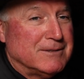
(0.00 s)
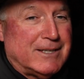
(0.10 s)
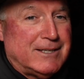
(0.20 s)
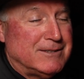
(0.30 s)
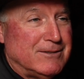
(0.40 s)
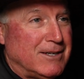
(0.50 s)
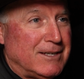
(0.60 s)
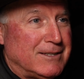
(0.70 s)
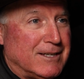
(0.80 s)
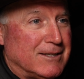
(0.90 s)
It's like you still
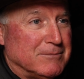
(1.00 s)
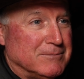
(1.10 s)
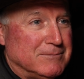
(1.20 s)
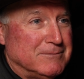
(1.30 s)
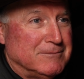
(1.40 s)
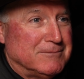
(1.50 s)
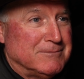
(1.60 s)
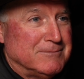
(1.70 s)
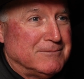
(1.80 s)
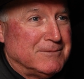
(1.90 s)
got to tell them.
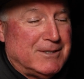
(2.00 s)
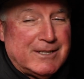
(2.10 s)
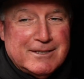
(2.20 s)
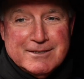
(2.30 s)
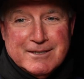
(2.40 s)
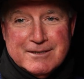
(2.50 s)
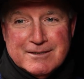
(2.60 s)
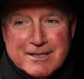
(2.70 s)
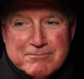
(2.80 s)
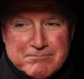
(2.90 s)
Like these
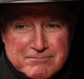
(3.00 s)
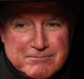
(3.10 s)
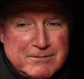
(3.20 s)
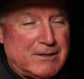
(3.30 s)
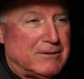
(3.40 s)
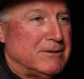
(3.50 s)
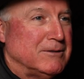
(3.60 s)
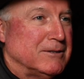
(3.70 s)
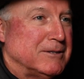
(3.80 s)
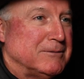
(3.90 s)
kids, like, yeah, you're
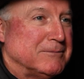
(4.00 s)
doing good.